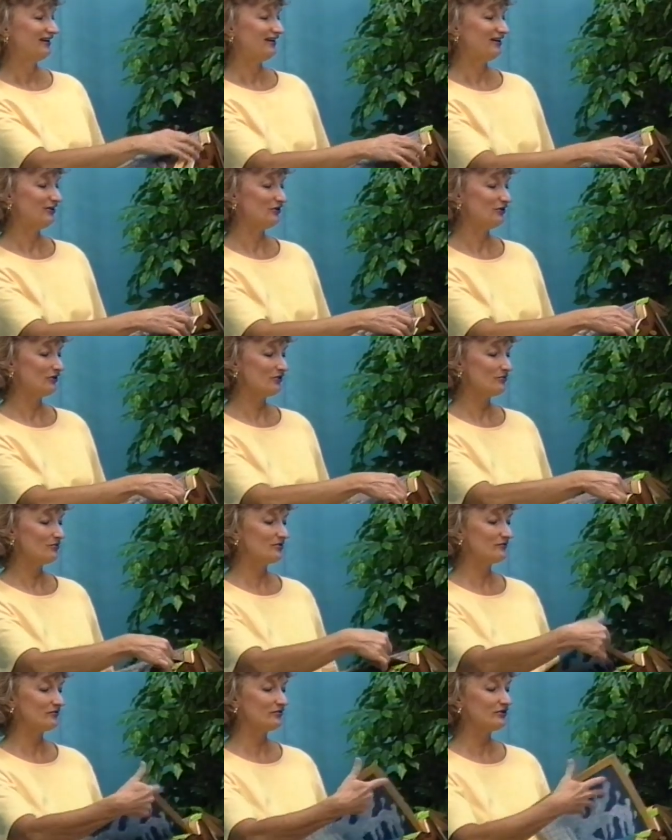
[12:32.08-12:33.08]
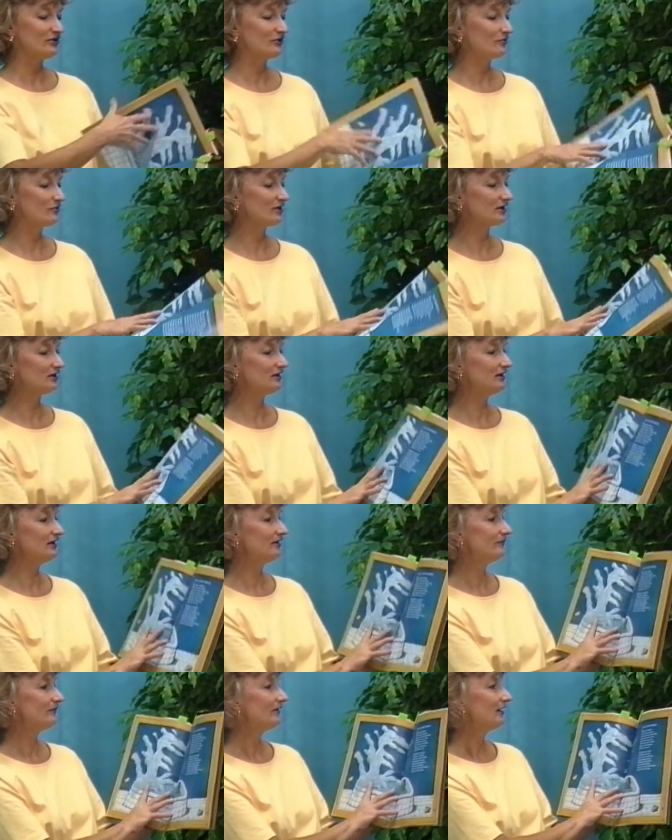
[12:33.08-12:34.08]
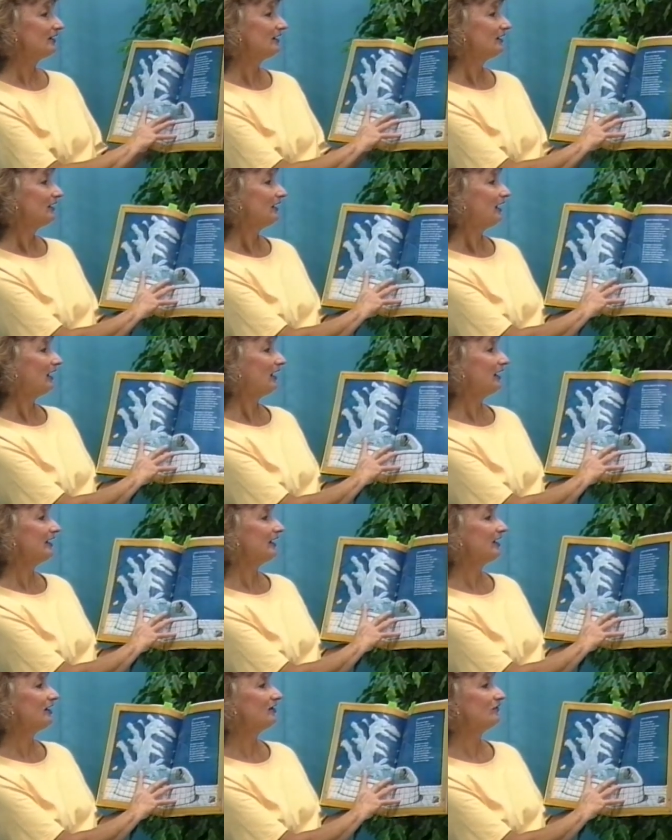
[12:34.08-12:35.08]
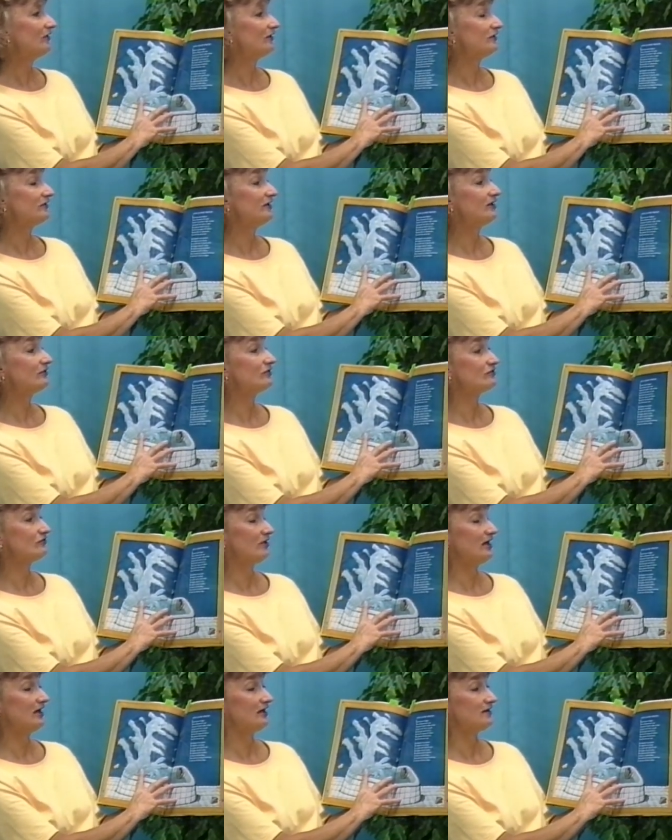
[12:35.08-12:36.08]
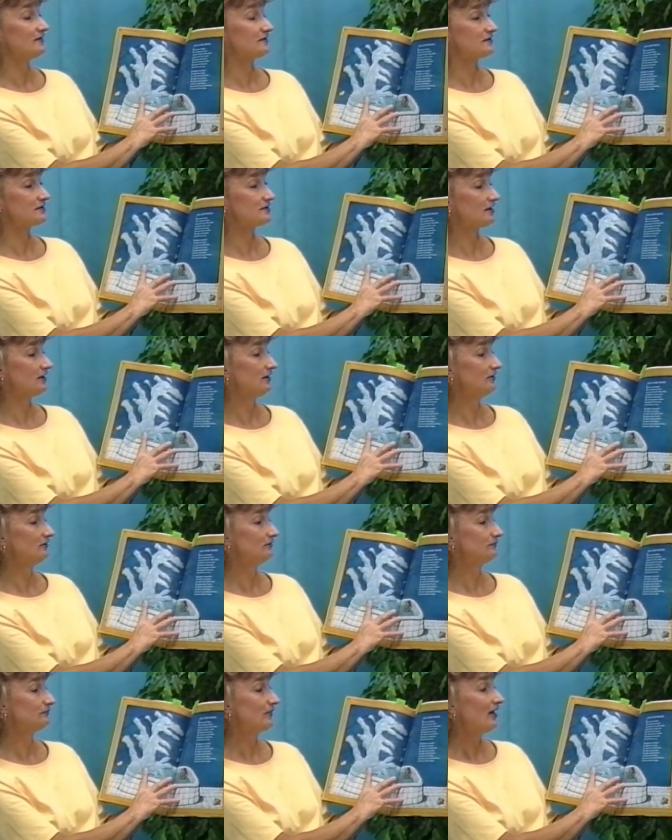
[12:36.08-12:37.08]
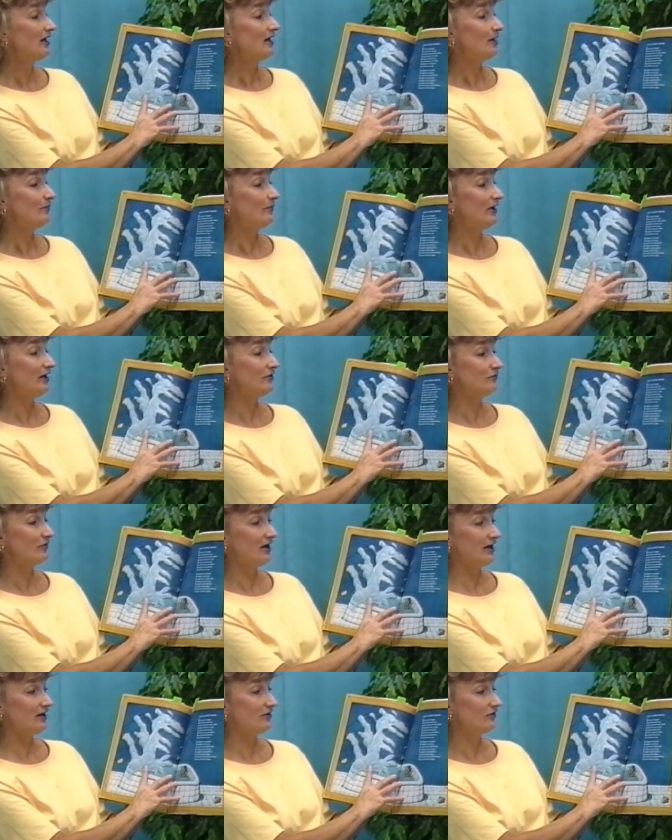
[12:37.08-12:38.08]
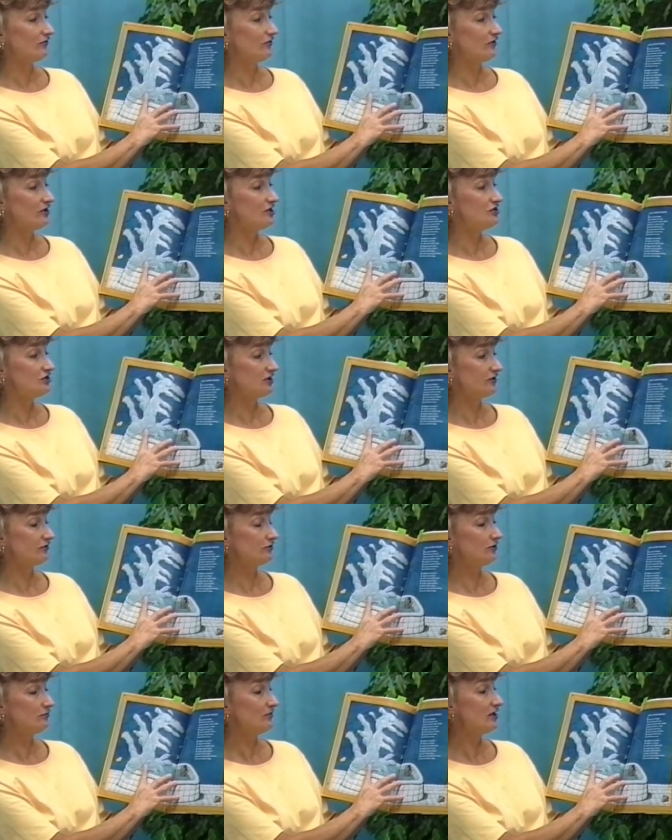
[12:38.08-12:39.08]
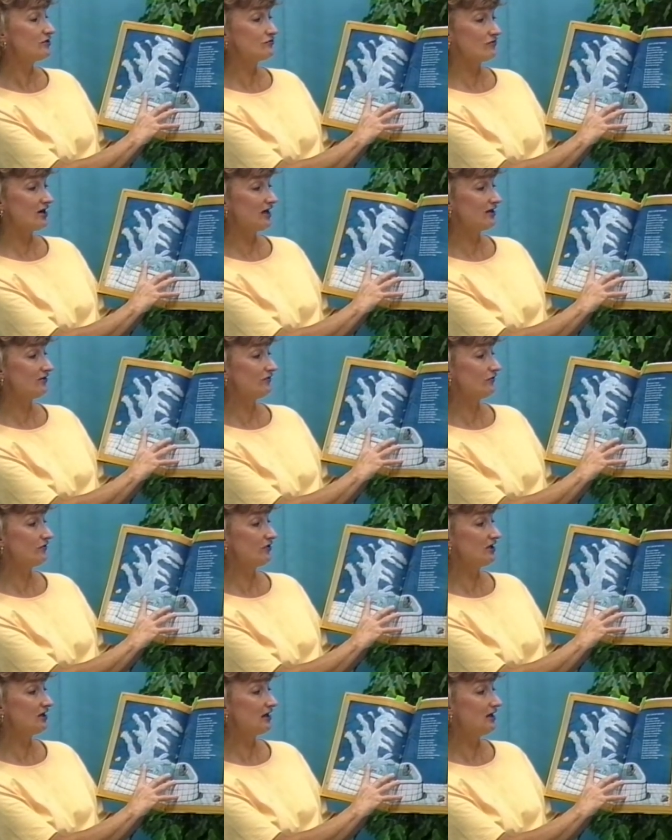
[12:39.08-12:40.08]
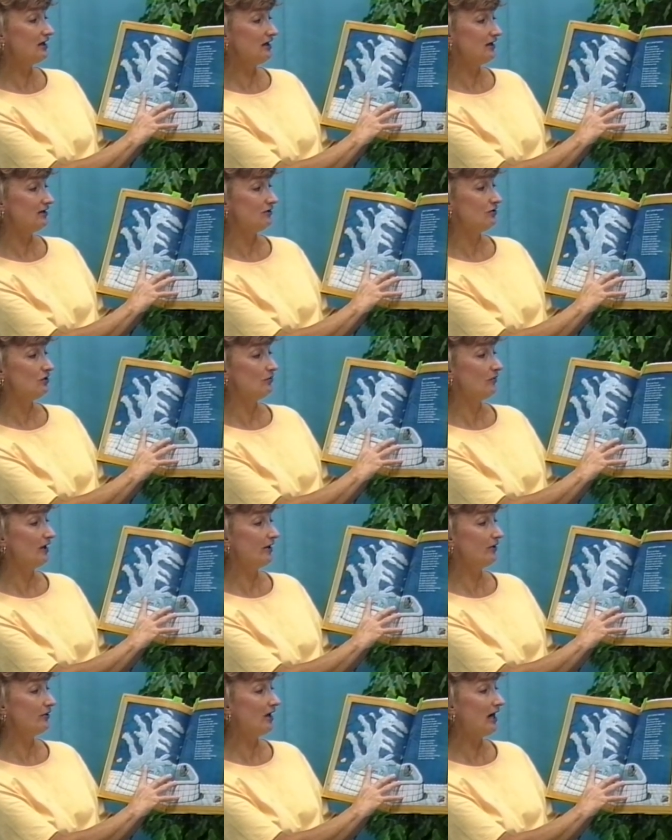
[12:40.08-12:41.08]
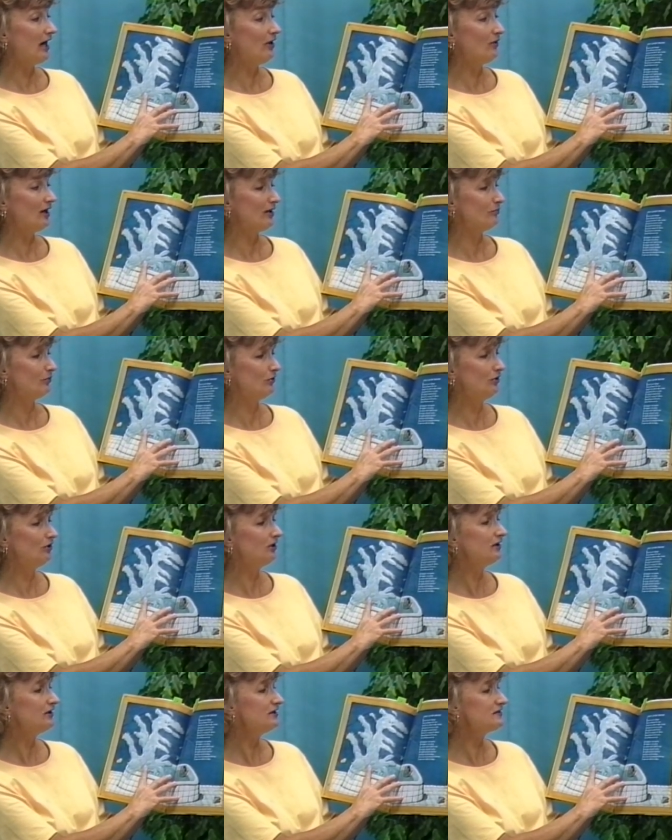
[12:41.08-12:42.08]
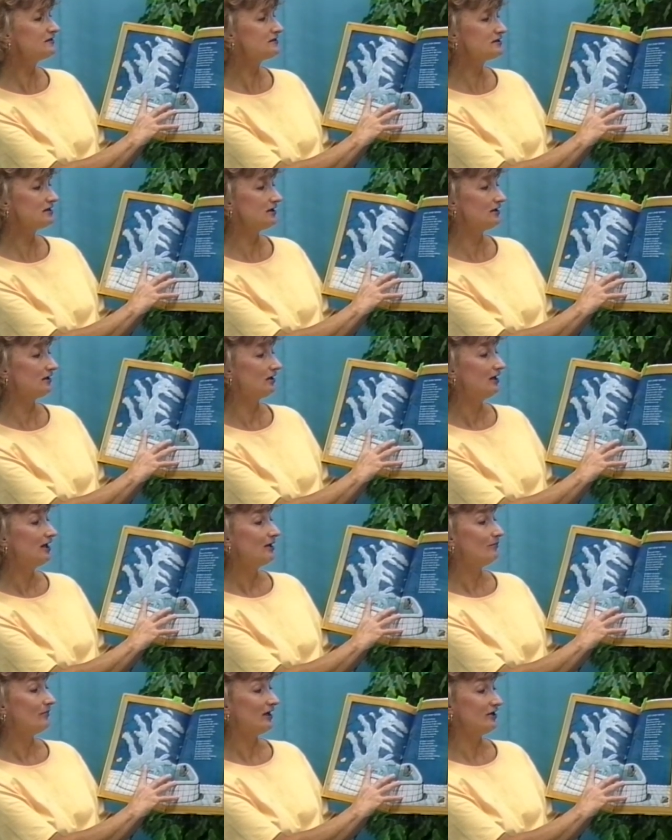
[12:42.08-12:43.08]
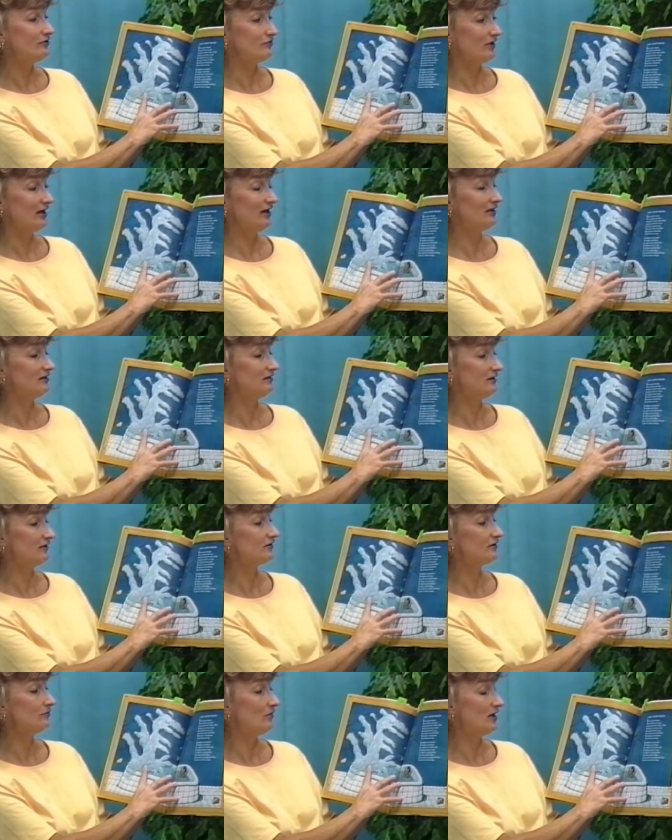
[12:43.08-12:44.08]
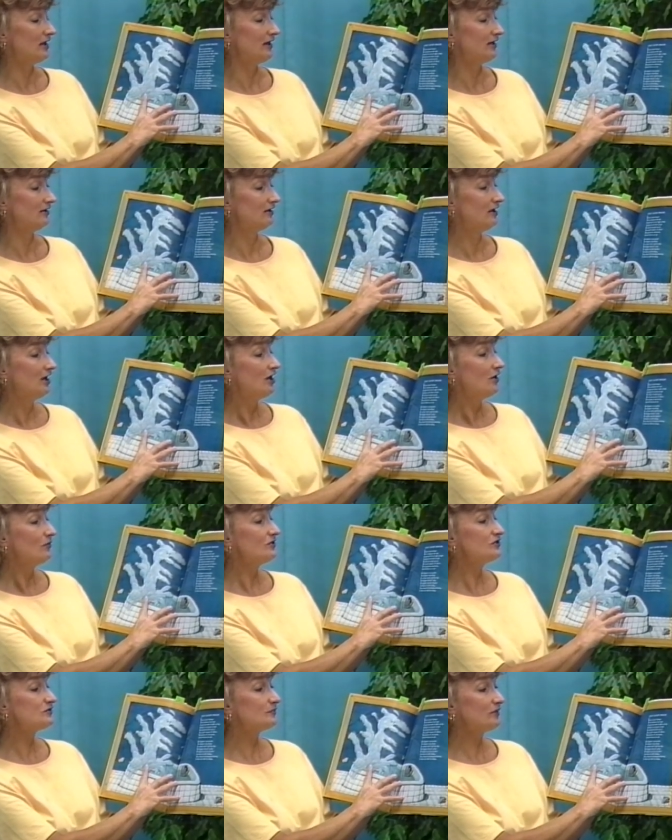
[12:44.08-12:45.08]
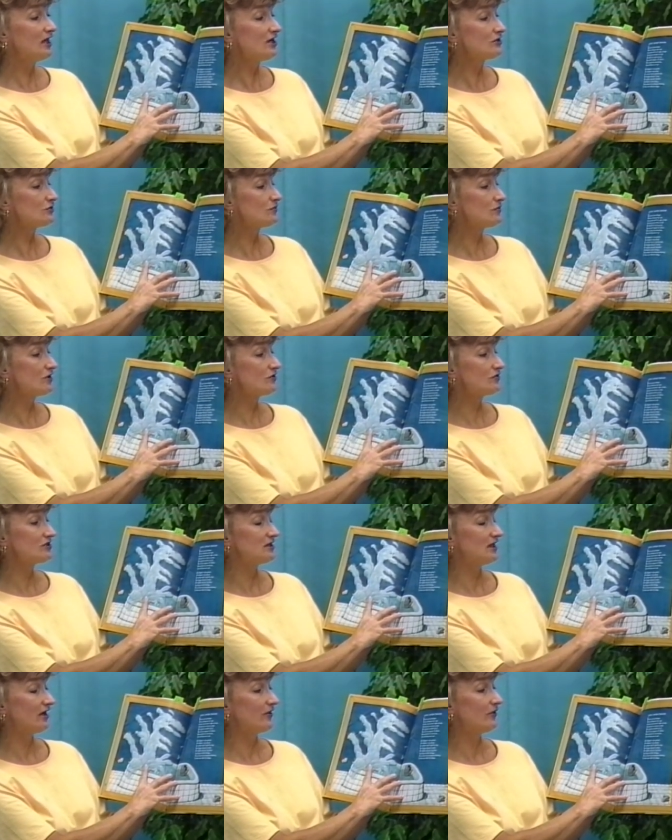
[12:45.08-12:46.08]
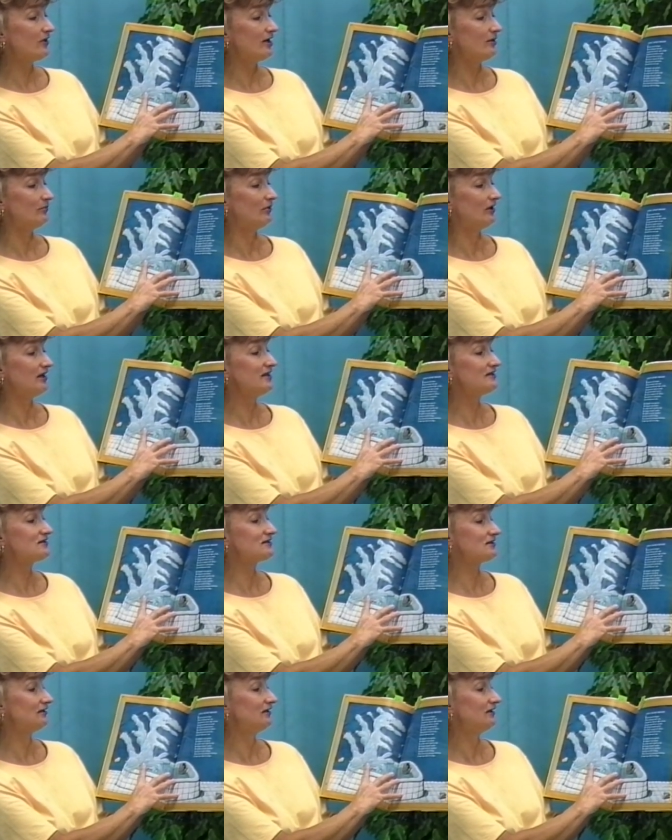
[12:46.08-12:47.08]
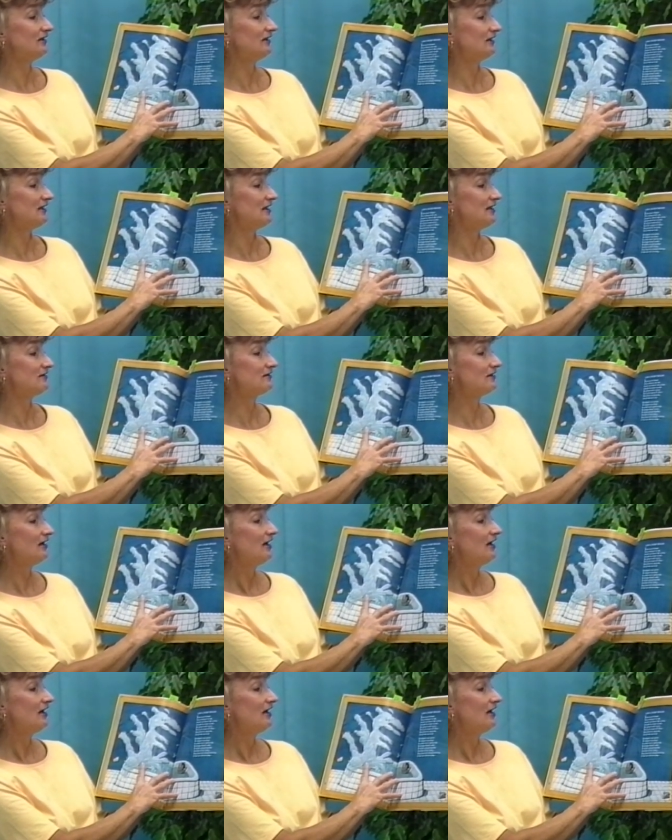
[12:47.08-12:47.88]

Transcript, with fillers: Another one very quickly. I have a secret dragon is the title. My dragon's very gentle, my dragon's very kind. No matter how I pull its tail, my dragon doesn't mind. We splash around together and play at silly things.